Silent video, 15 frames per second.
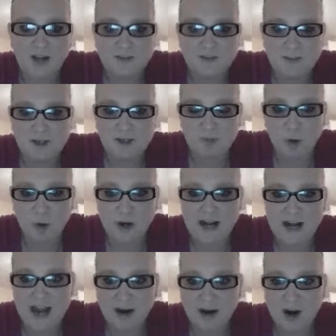is much more
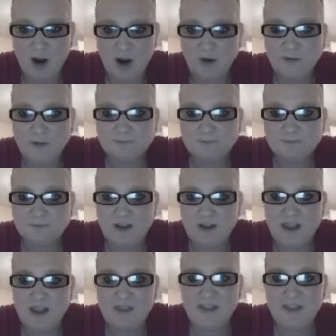narrow.
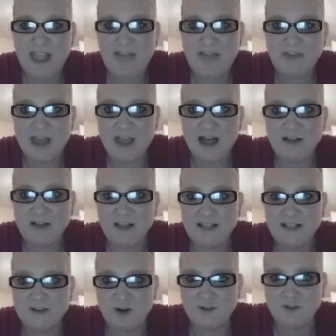The gavial
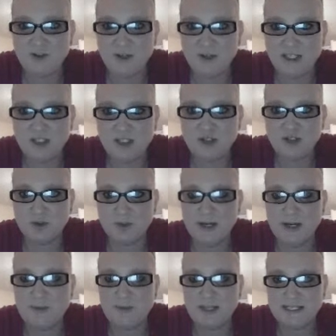is also
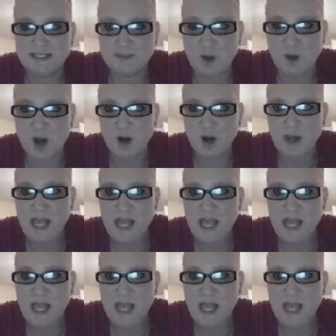extremely small,